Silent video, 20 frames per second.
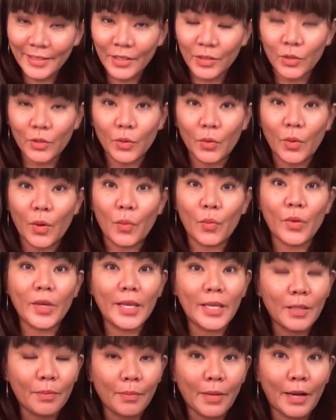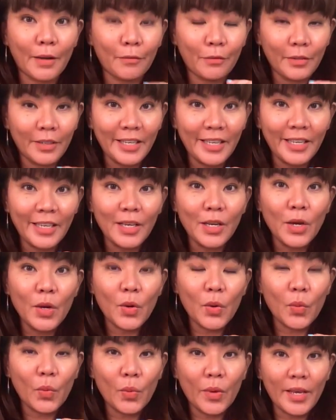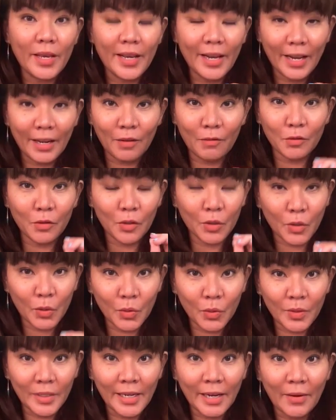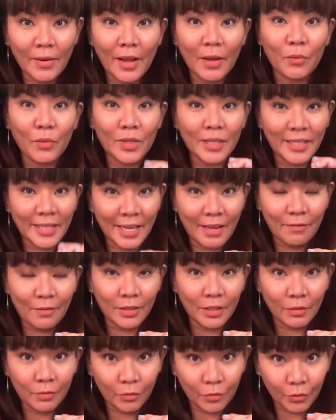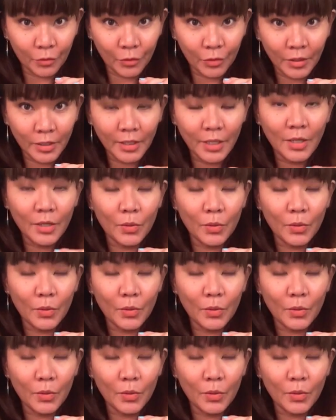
So when we eat mindfully, we kind of slow down and we savor the food.